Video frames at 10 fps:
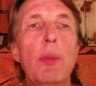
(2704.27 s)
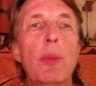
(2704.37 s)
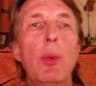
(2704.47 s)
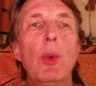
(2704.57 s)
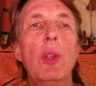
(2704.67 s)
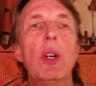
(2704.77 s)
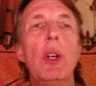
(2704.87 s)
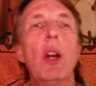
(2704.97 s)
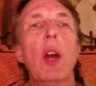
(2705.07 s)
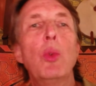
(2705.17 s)
pole,
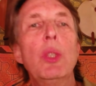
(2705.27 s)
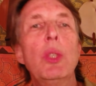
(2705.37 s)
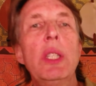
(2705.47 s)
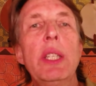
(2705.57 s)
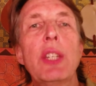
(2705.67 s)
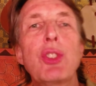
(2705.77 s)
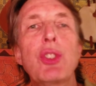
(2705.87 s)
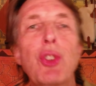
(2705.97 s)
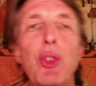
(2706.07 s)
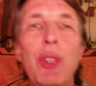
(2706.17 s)
are really
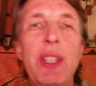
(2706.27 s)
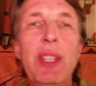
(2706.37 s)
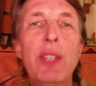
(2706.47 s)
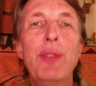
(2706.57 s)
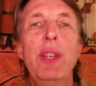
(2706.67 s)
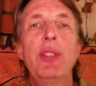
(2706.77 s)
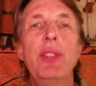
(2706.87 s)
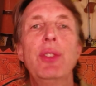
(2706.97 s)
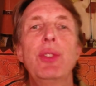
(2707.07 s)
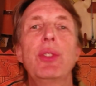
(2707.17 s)
external
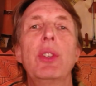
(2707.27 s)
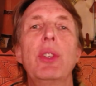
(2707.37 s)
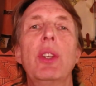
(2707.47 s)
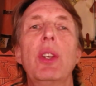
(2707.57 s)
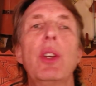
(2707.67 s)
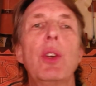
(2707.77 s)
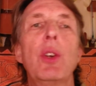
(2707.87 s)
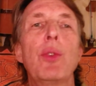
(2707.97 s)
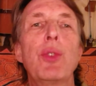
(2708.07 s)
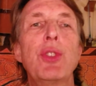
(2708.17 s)
interfaces
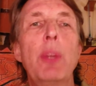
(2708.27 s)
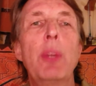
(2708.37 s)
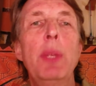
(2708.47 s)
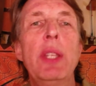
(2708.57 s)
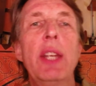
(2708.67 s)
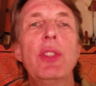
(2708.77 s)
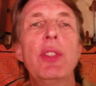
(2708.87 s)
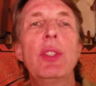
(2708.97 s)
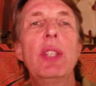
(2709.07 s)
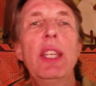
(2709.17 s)
for something that
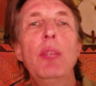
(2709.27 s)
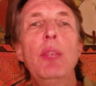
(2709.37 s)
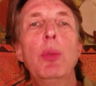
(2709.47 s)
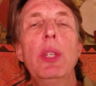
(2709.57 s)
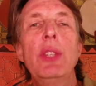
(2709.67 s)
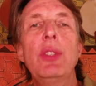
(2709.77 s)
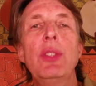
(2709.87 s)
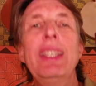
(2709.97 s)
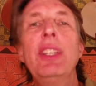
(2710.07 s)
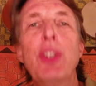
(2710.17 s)
is taking place
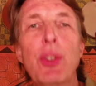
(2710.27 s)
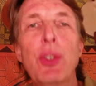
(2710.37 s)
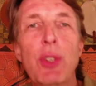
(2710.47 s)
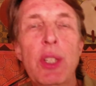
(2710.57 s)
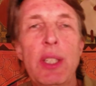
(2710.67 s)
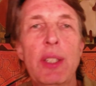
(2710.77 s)
internally.